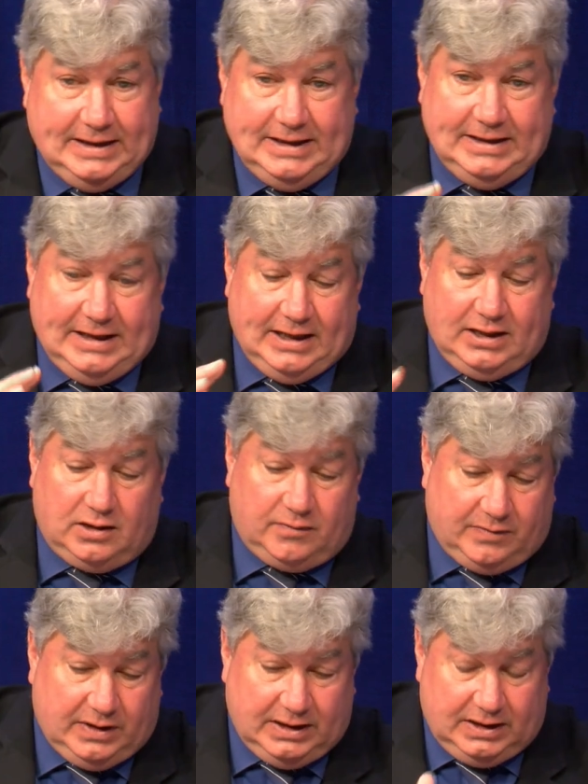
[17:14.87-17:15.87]
And getting the
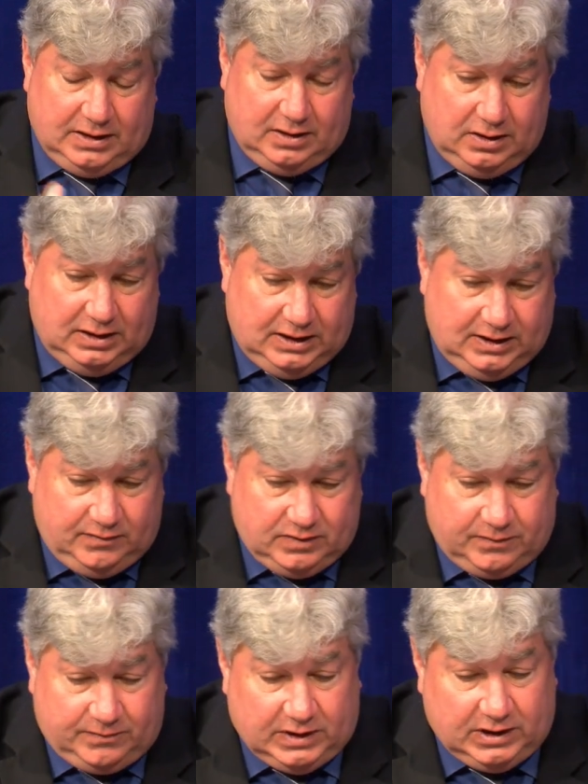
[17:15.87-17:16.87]
funding, and even
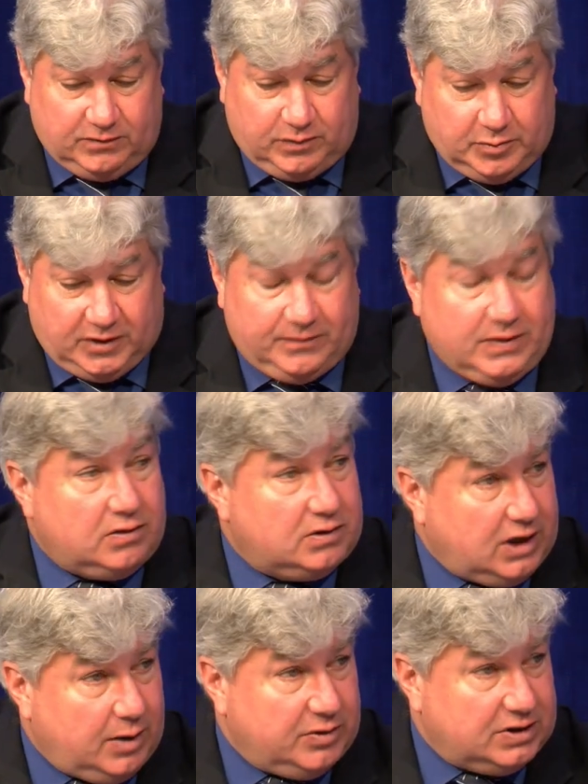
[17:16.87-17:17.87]
the funding from our federal
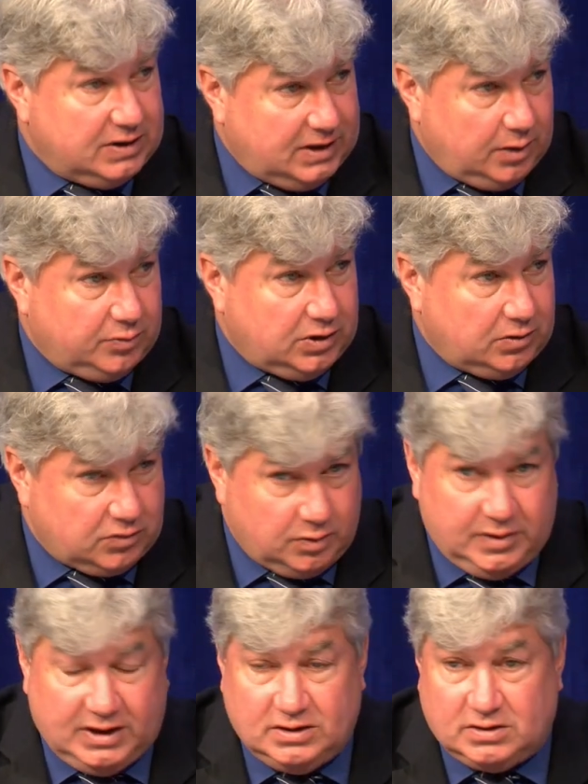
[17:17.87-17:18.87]
government that helped out
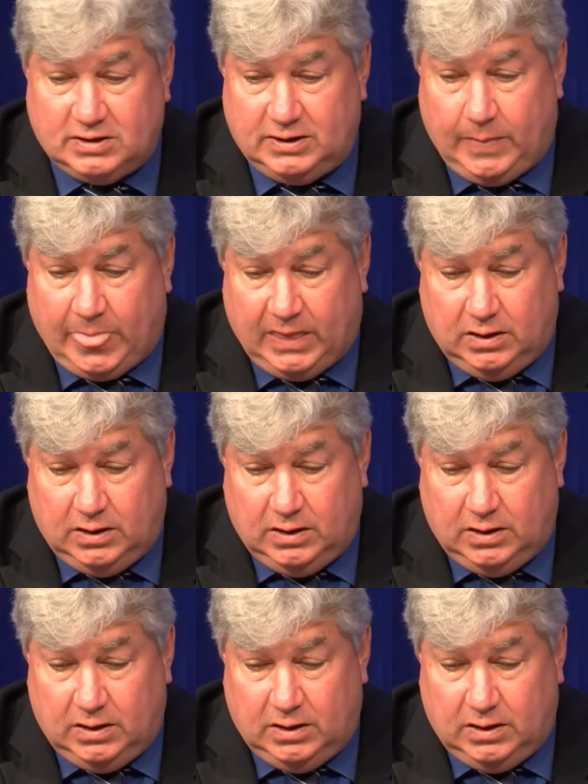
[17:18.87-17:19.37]
tremendously,